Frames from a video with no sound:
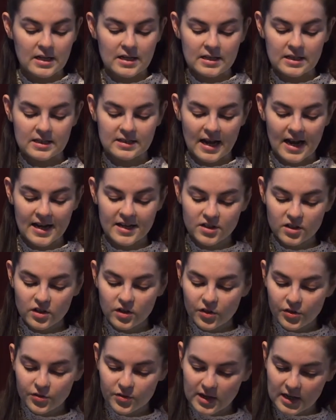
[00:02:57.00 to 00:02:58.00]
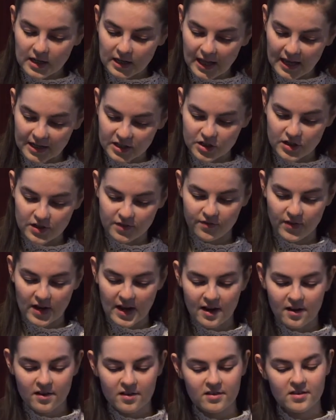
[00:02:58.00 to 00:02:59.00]
The title, 3 Collections of
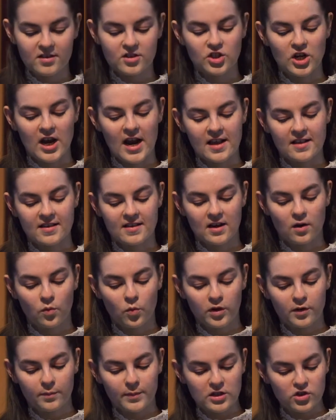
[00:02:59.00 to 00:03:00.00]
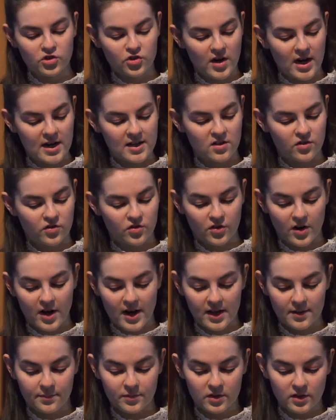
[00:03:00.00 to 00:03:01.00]
Airs, suggests that it would have been
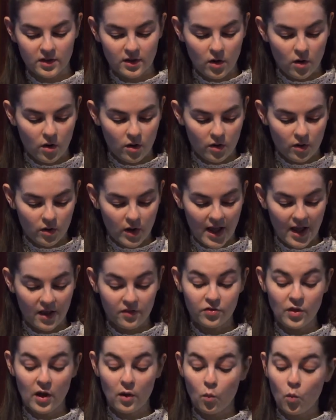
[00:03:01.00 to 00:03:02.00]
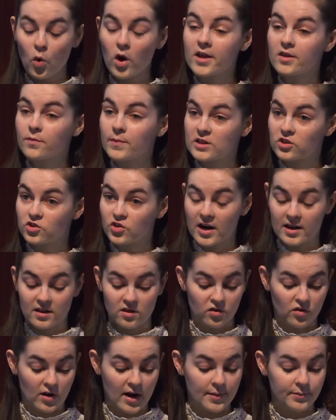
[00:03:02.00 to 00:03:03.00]
transcribed, that what has been
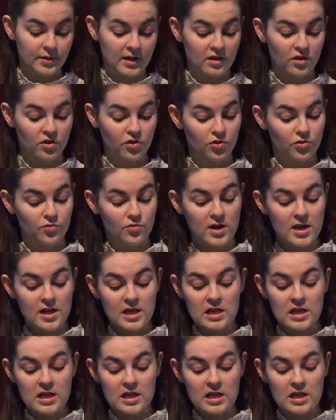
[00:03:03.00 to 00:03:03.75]
transcribed is 3